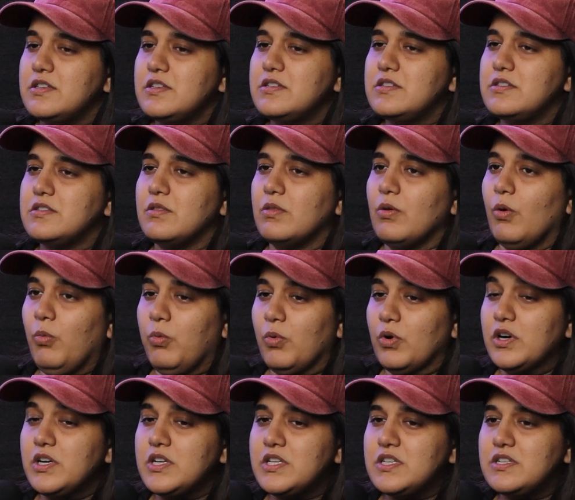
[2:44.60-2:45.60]
is the
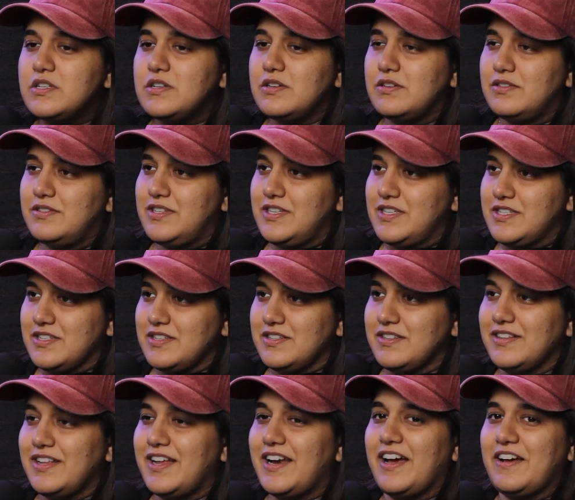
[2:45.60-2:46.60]
worst season
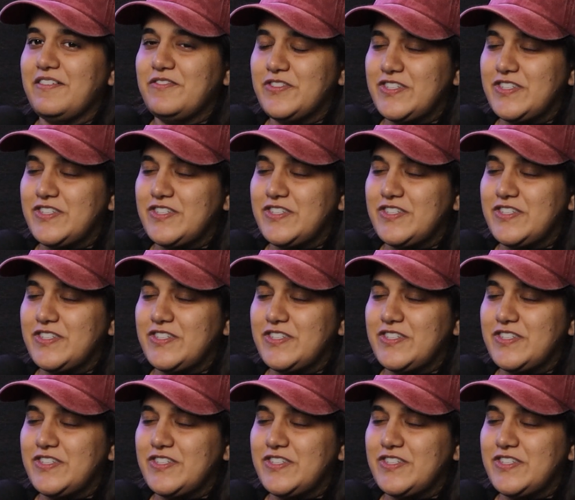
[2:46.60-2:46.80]
that I've